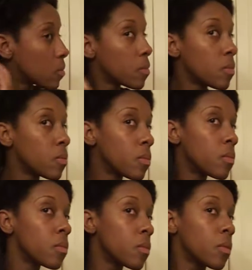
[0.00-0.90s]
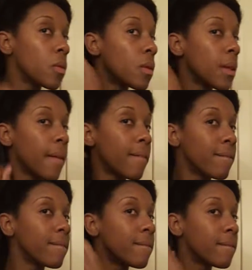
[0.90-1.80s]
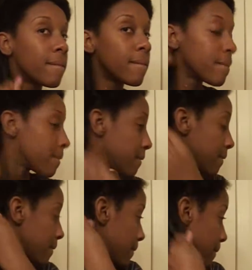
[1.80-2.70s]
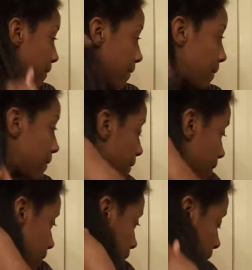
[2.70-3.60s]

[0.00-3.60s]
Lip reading: stays moisturized throughout the week. And what I love about this